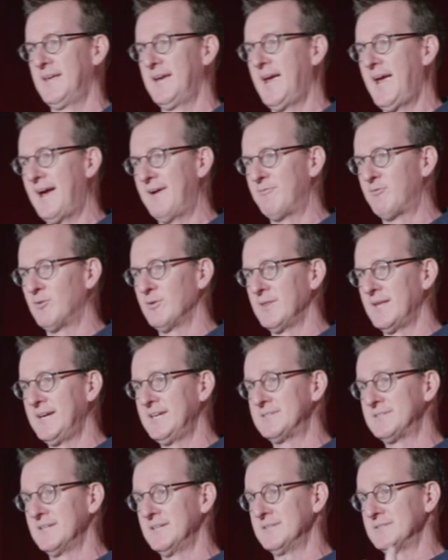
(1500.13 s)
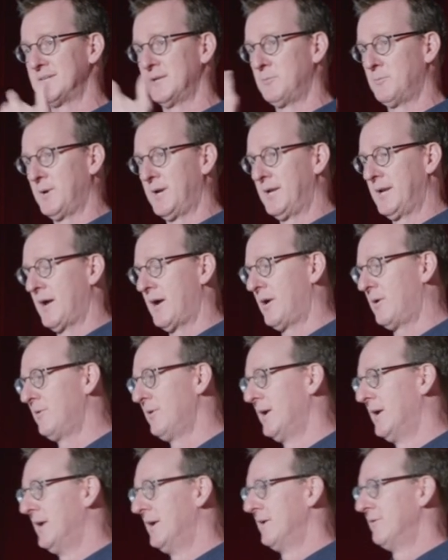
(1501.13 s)
they have releases. And we
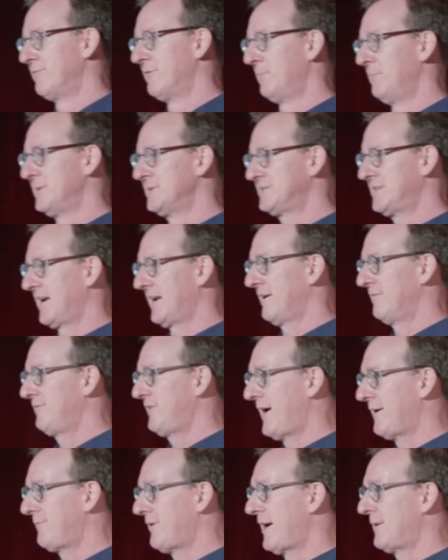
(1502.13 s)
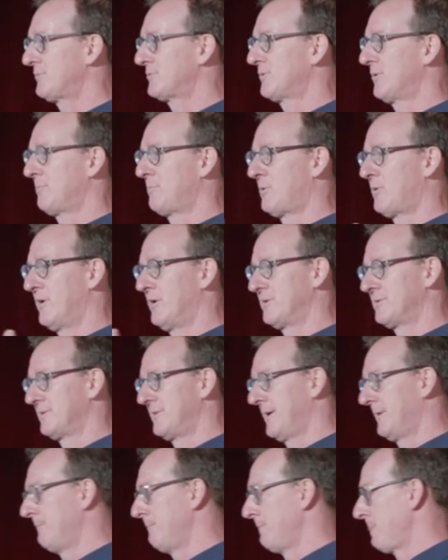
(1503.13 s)
know from the State of DevOps reports
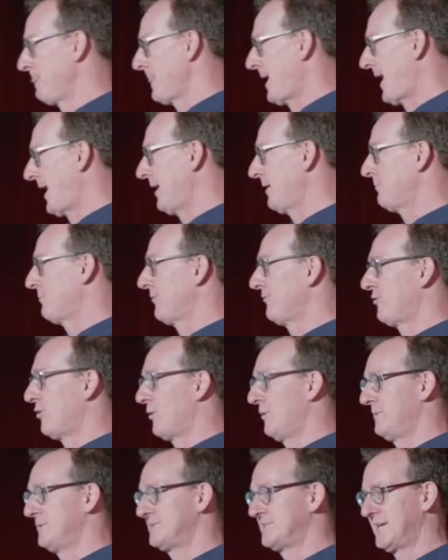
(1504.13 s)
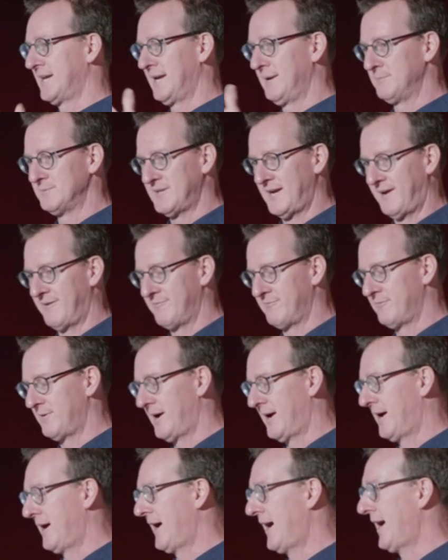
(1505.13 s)
that higher performance teams have
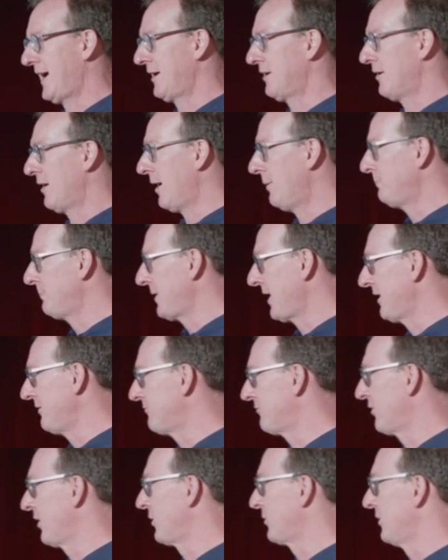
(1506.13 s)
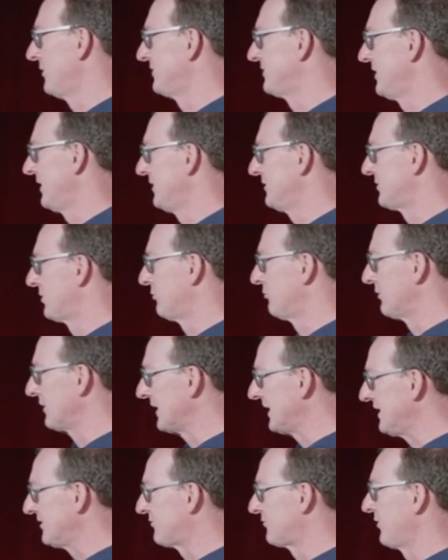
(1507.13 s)
uh, higher update frequencies or
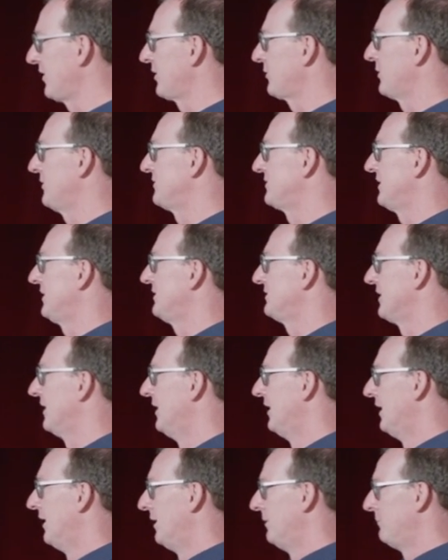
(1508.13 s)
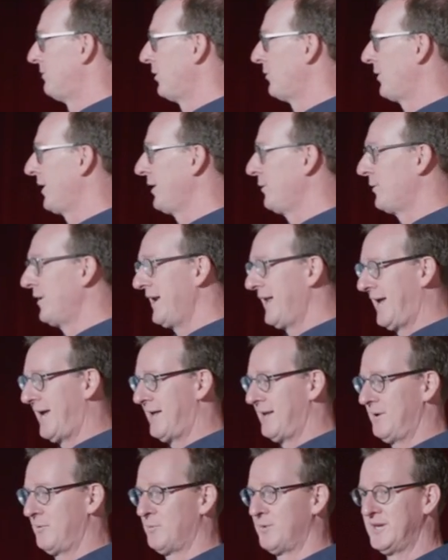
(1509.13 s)
release frequencies. But we went
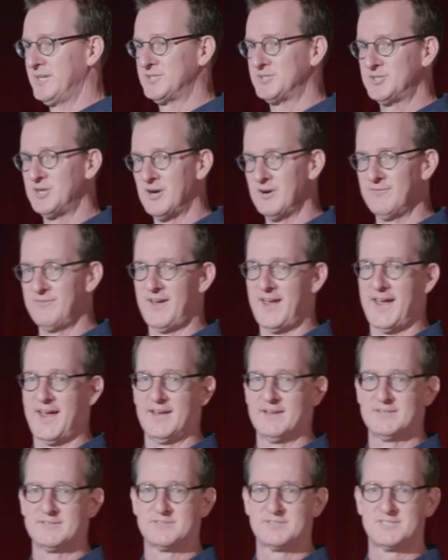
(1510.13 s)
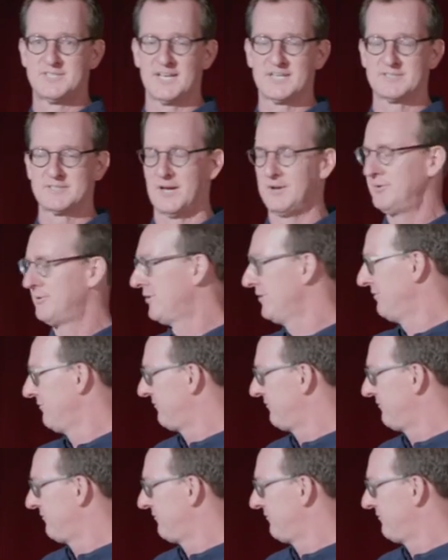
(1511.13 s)
out and we surveyed six hundred